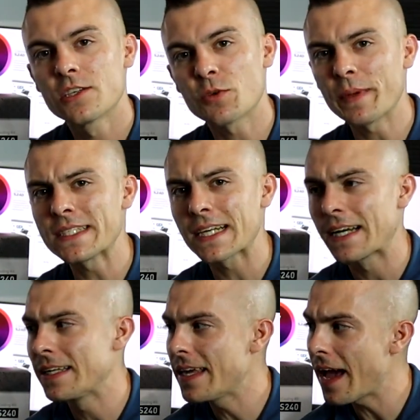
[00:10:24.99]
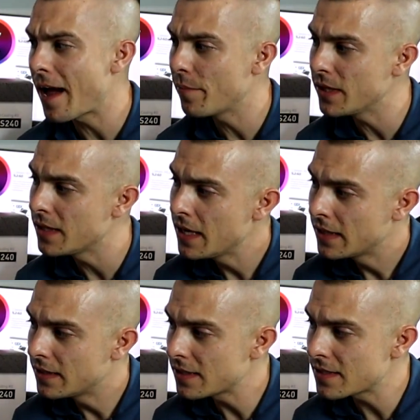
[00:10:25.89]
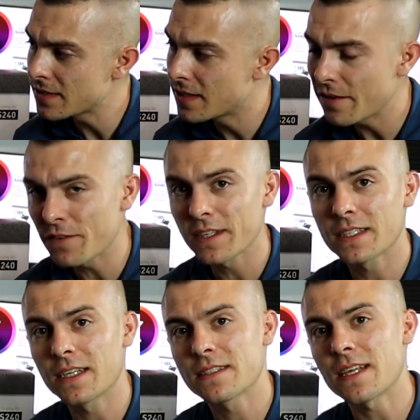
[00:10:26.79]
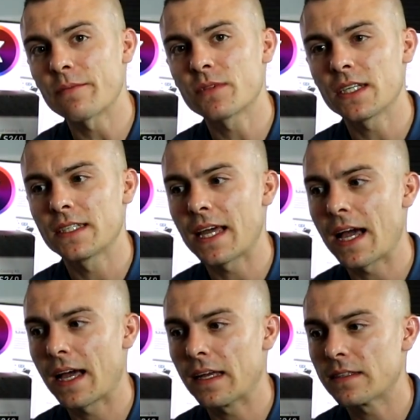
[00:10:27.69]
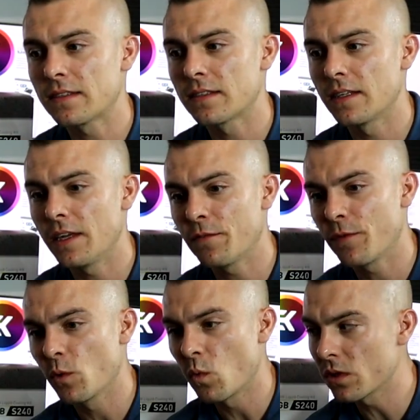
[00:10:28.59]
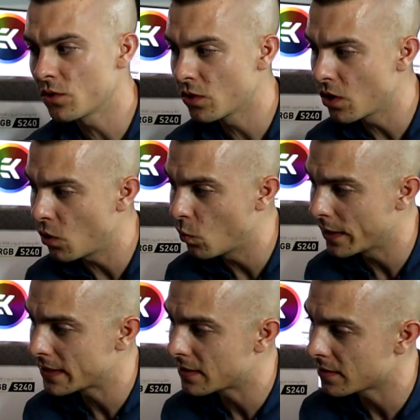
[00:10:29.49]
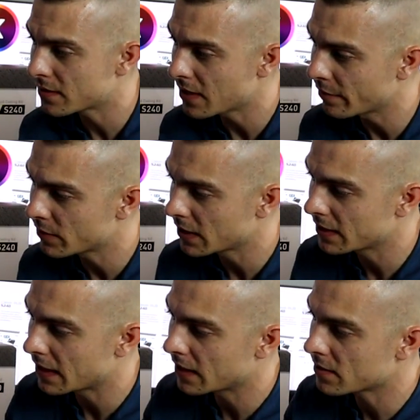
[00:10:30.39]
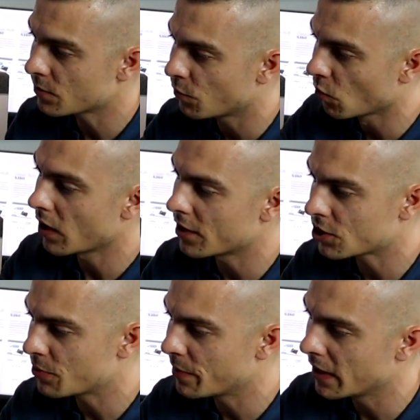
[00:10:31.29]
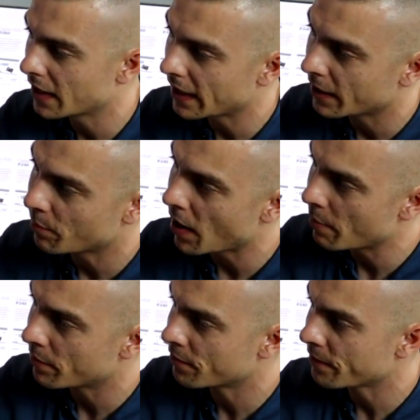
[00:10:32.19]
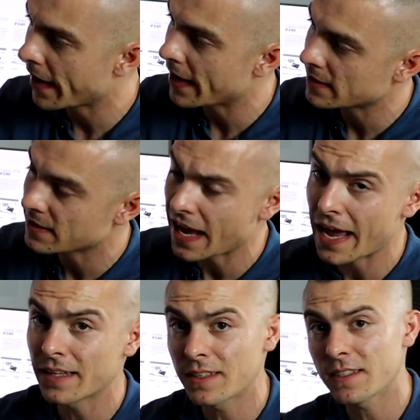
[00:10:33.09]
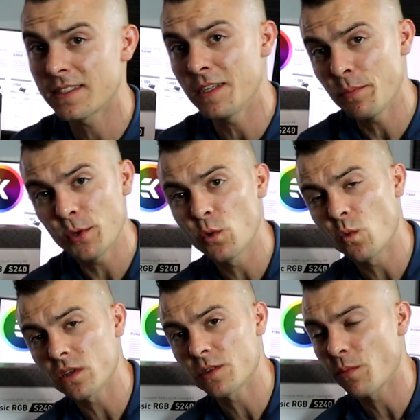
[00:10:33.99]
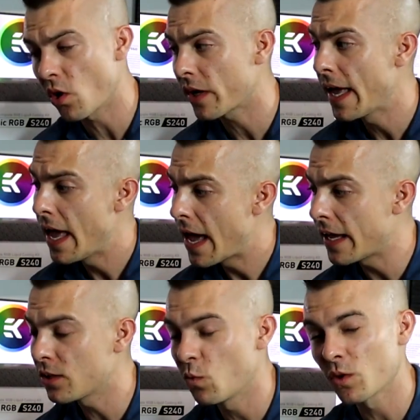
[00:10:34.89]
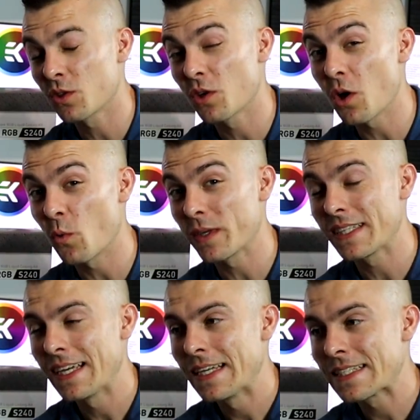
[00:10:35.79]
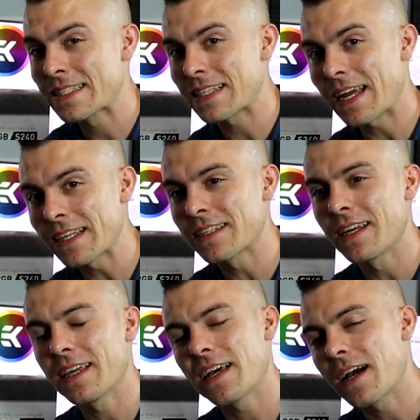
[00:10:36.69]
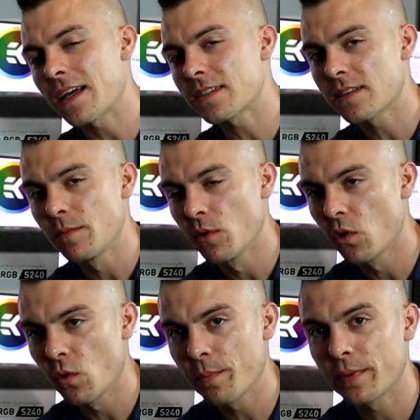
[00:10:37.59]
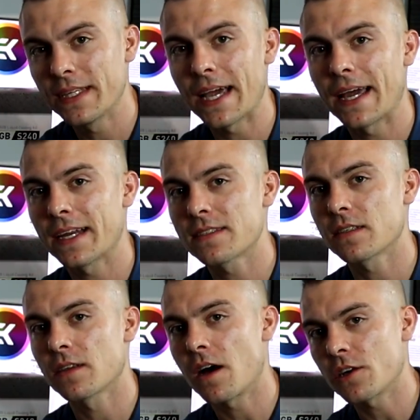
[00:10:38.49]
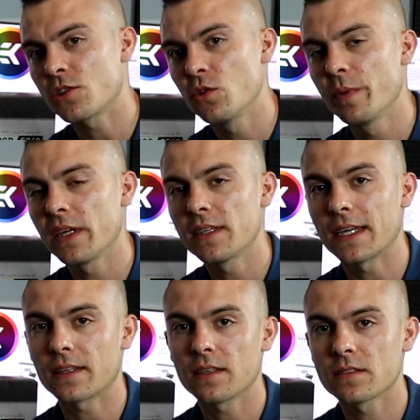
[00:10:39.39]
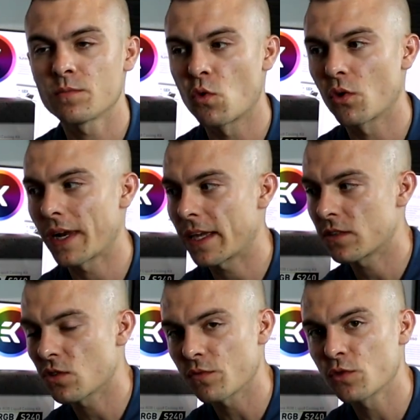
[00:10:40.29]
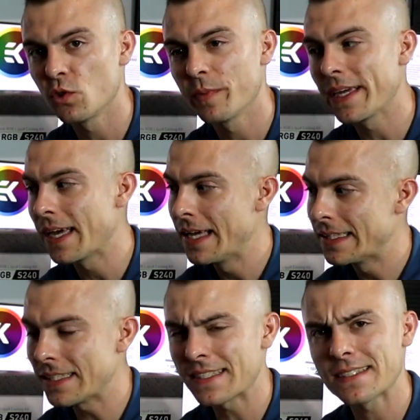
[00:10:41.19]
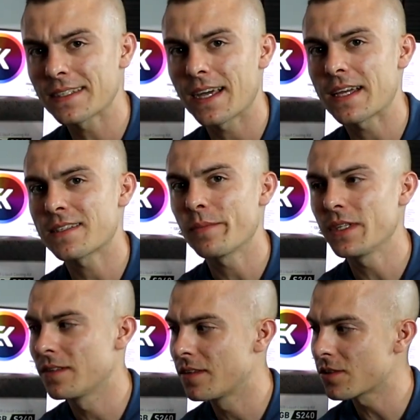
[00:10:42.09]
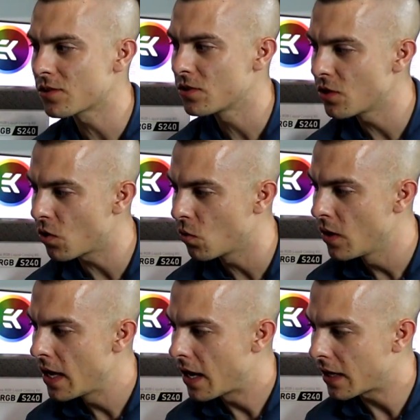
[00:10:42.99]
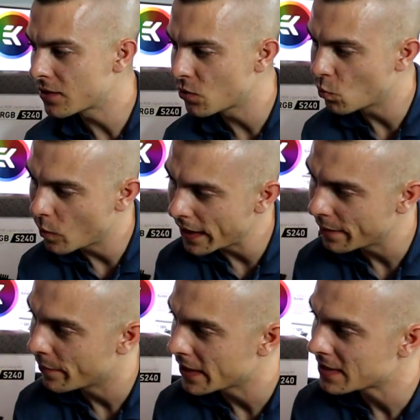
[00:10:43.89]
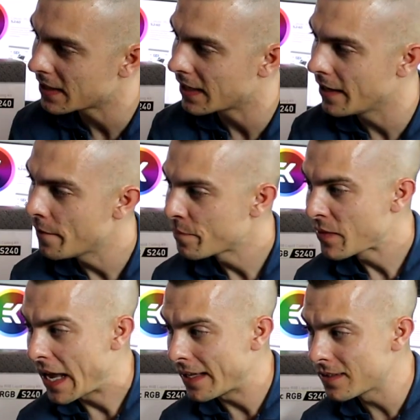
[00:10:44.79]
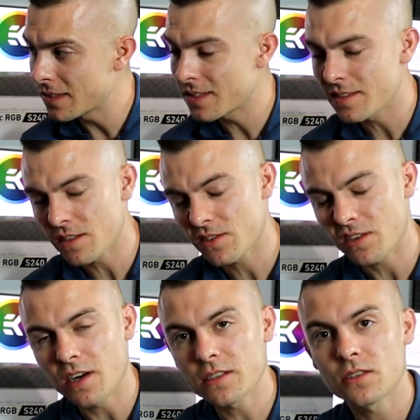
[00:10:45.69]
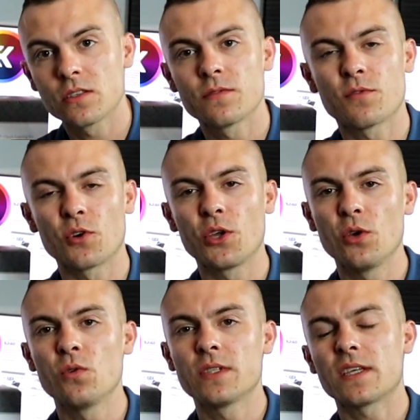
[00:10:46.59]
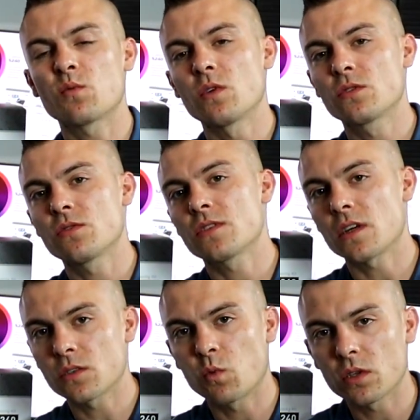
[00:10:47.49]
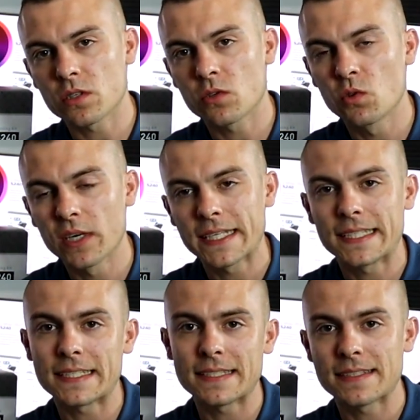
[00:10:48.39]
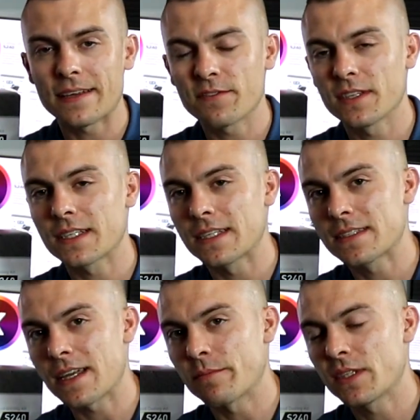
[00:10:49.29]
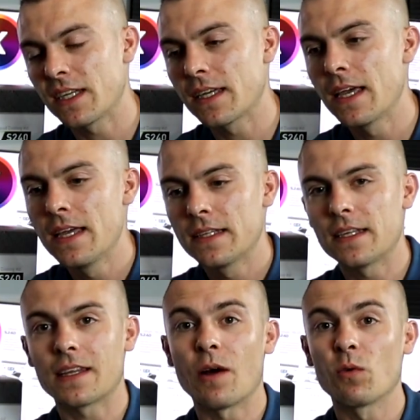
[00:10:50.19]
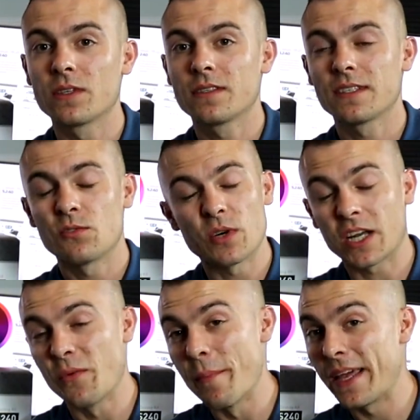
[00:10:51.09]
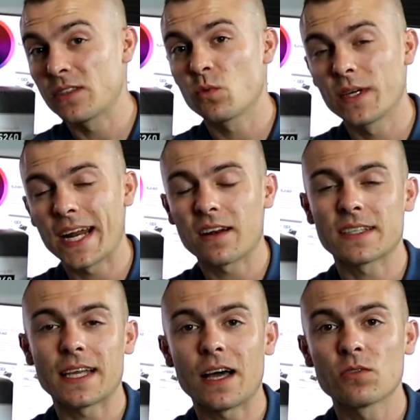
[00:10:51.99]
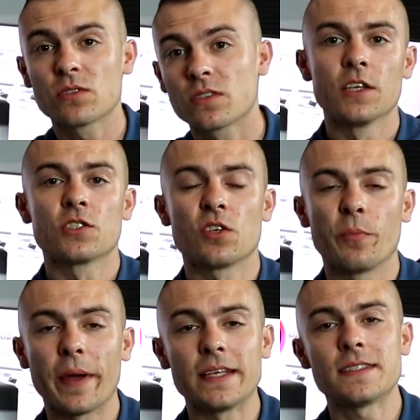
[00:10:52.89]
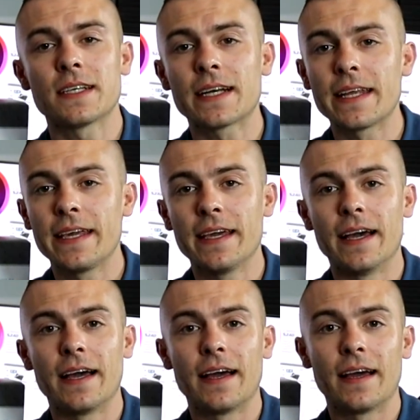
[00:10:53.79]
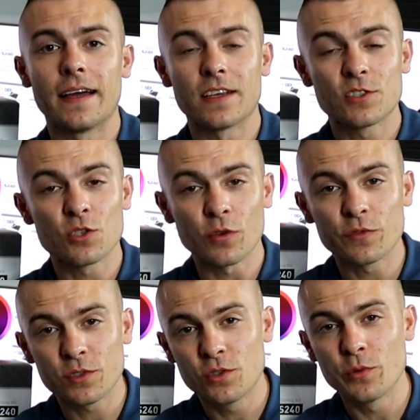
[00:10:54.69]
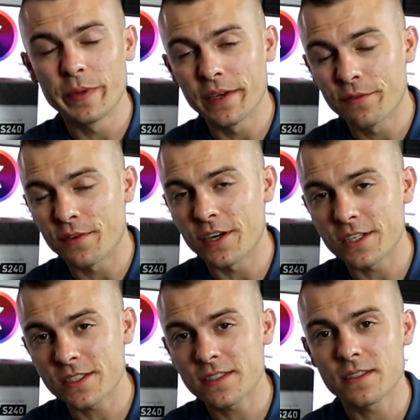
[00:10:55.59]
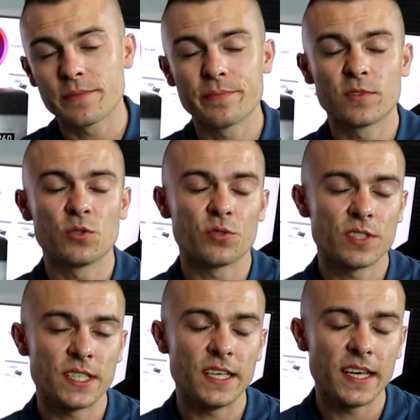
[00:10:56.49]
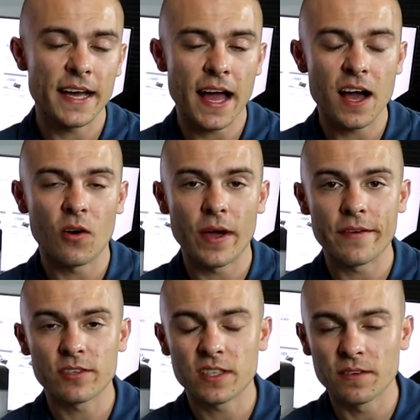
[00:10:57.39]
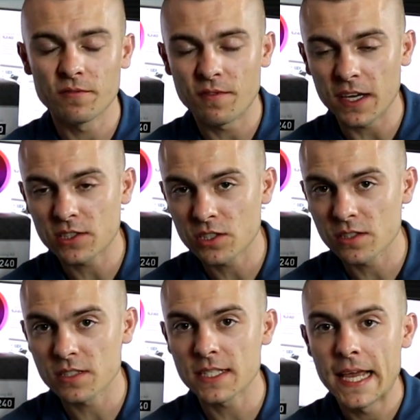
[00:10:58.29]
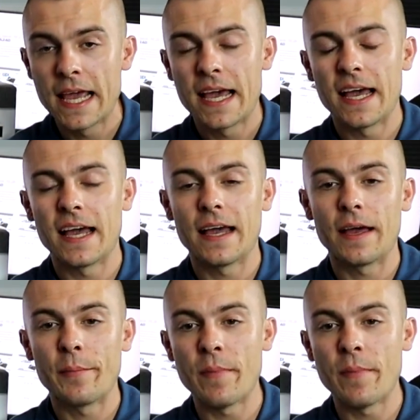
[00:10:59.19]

So basically, yeah, I mean, this is definitely something that if you want to go with something that is full RGB like pump fans and the CPU water block and you want to go with slightly custom loop that isn't hard tubing that is more like soft tubing this is it guys I mean there's no other way basically and this is a start for you that want to start water cooling this is definitely something that I would recommend without a doubt so basically uh, soft tubing first to see how everything functions uh,